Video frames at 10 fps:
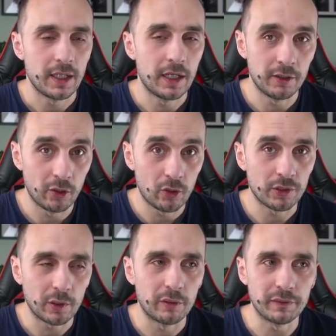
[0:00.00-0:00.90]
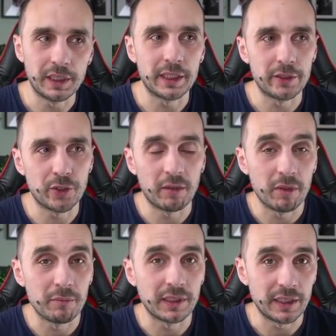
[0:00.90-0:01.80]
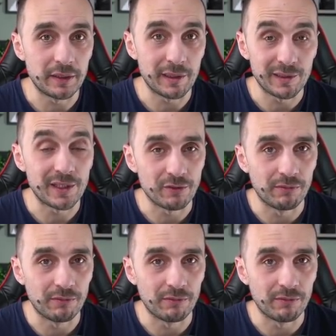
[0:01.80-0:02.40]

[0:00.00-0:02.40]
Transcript: A lot of gear enchantment materials as